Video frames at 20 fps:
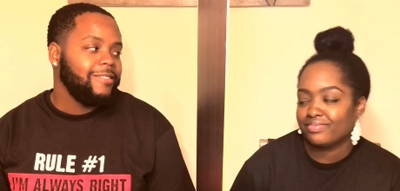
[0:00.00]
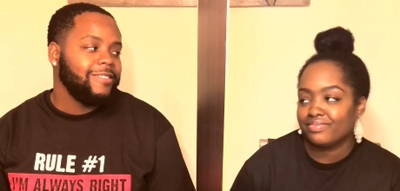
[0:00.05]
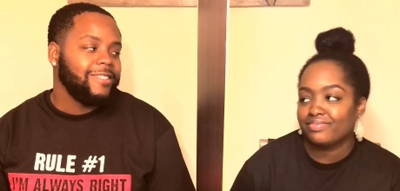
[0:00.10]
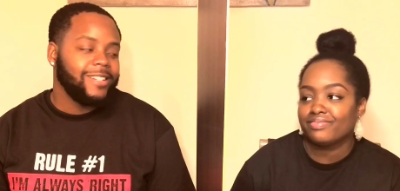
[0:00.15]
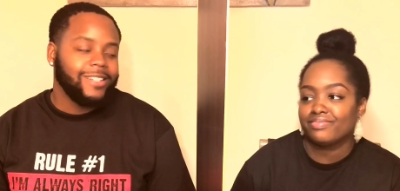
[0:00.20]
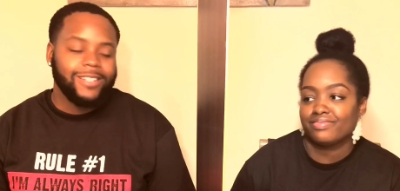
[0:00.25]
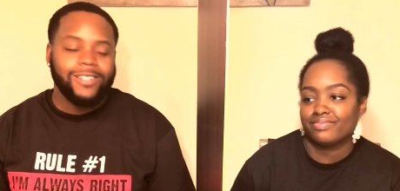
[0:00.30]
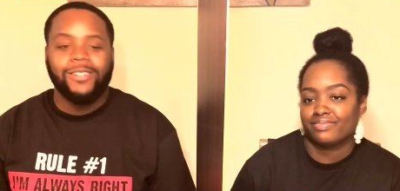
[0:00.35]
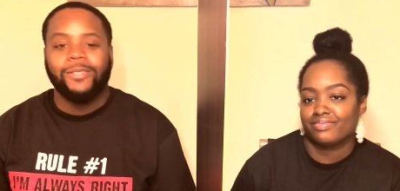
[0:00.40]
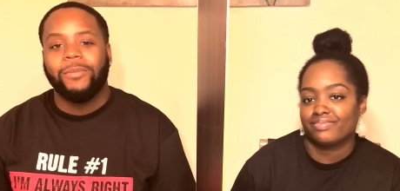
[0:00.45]

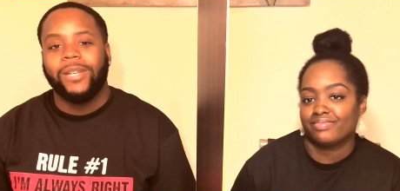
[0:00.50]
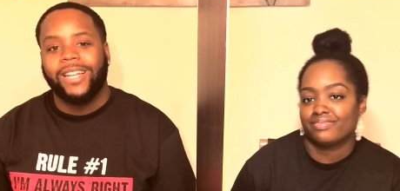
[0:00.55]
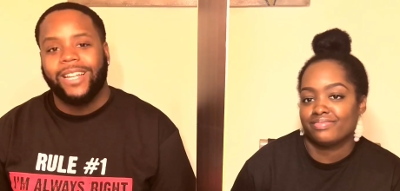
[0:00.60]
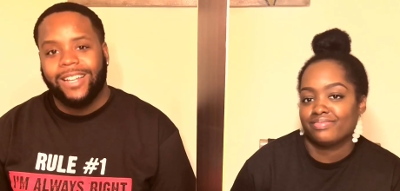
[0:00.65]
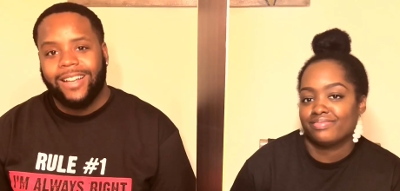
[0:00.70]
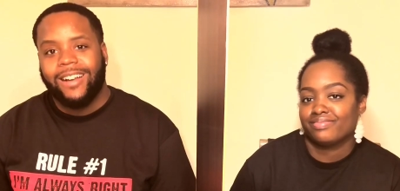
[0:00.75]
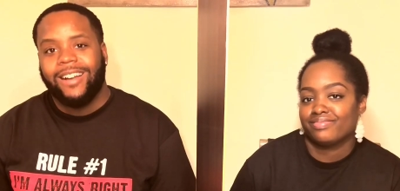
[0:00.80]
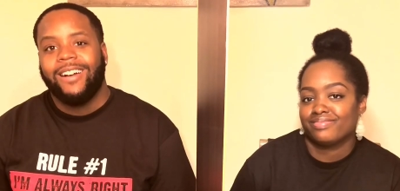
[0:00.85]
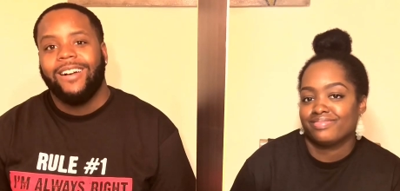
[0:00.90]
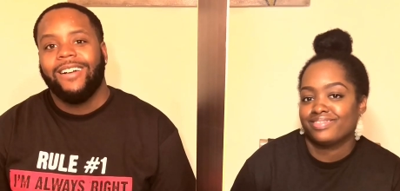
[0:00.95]
Speaker 1: Okay, you're gonna make it
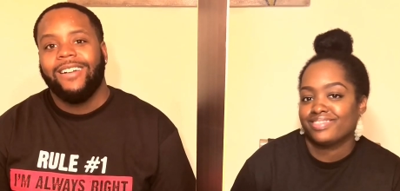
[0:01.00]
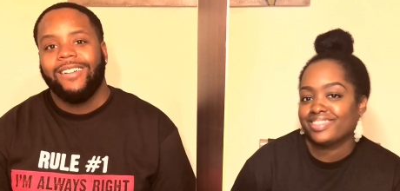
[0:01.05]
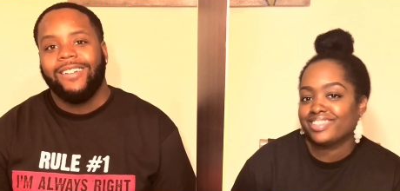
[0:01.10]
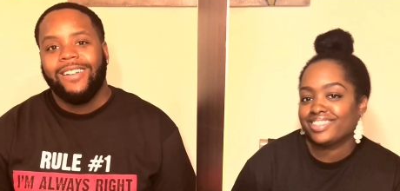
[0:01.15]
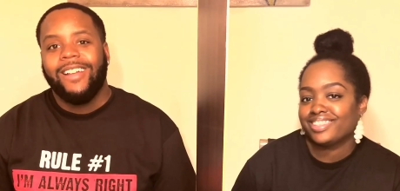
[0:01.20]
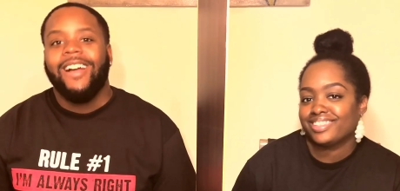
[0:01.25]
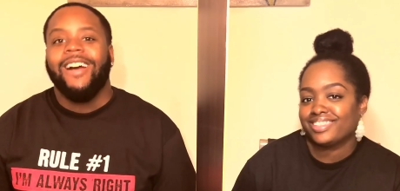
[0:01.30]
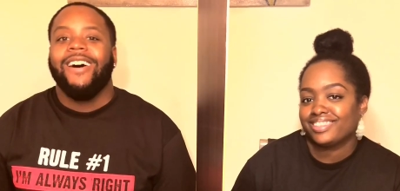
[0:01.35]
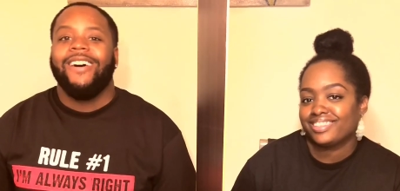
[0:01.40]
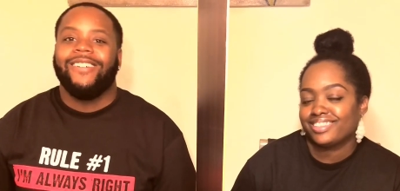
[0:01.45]
hard.
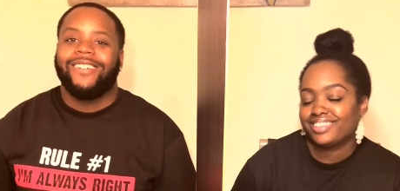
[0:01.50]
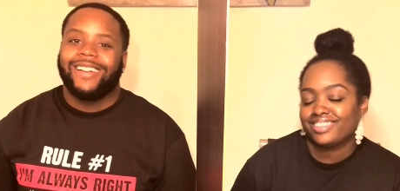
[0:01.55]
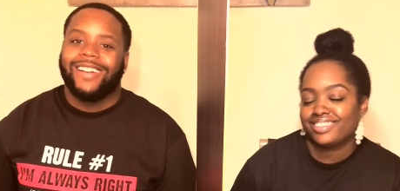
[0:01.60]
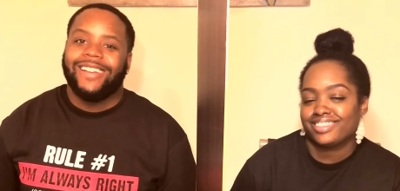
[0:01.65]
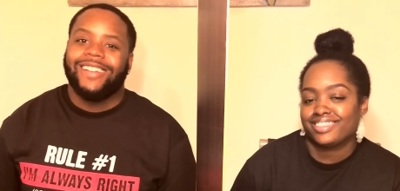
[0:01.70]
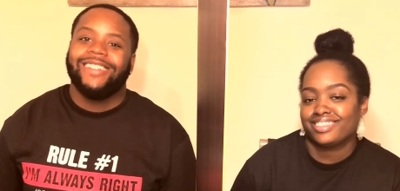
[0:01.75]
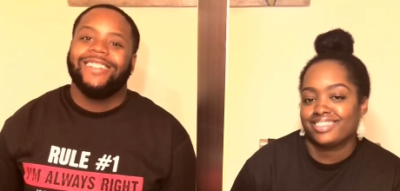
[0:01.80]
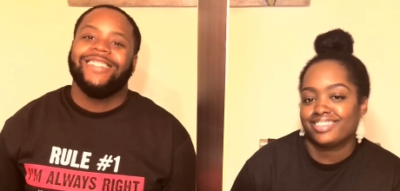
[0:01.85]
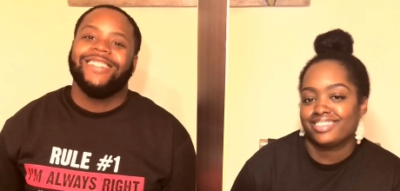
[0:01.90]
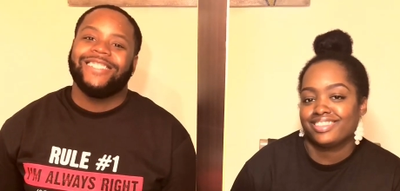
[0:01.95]

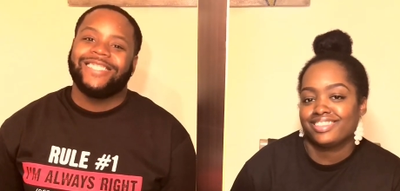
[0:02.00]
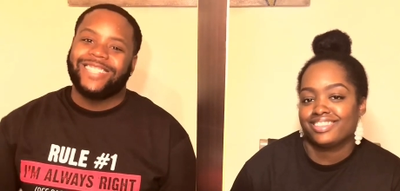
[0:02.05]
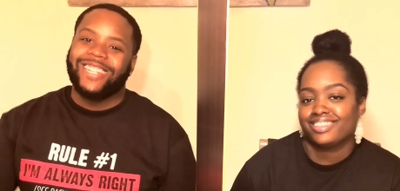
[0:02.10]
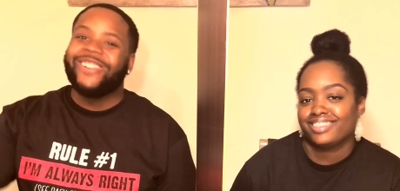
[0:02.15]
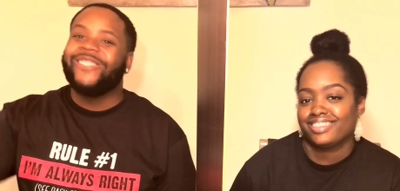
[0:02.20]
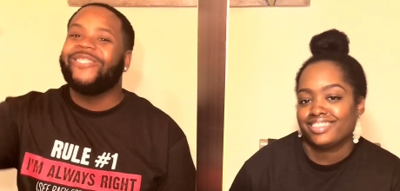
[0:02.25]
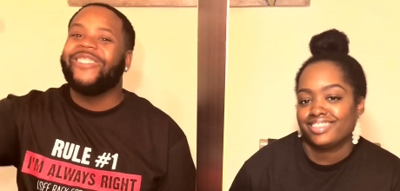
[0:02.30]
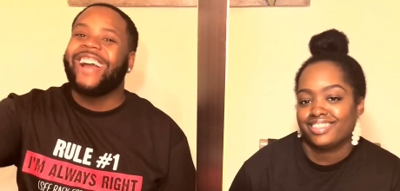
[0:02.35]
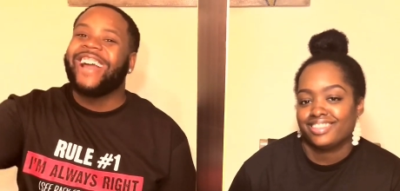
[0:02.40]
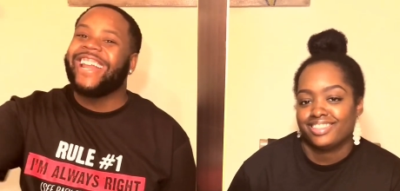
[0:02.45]
Okay, let's
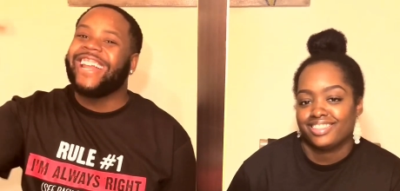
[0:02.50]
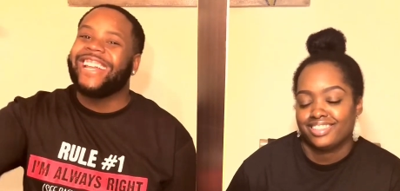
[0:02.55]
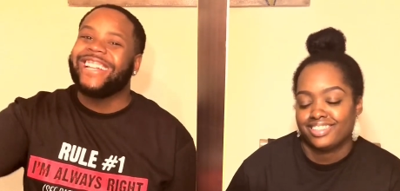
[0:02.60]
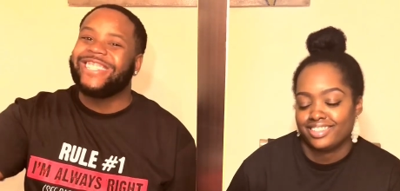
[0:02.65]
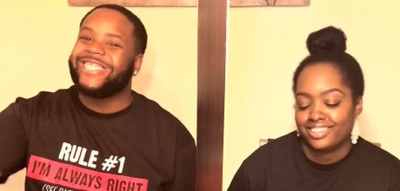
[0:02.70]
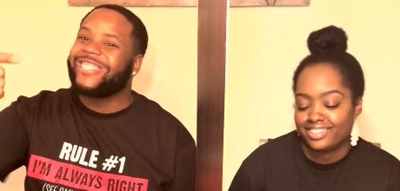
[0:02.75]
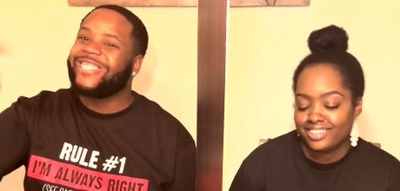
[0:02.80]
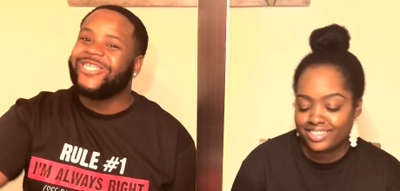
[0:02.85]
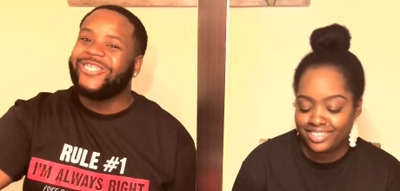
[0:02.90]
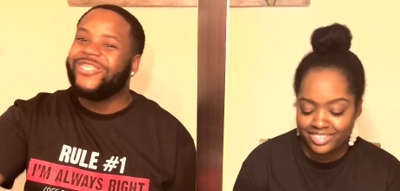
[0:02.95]
get right
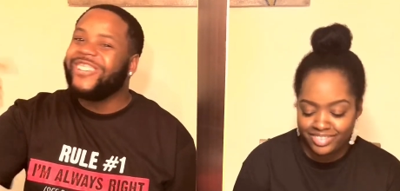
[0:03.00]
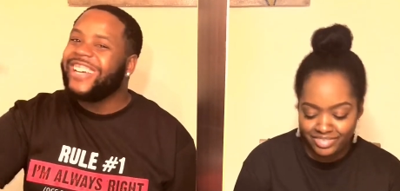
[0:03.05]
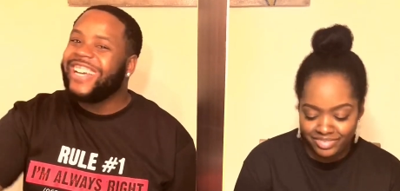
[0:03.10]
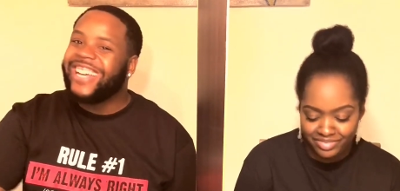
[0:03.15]
into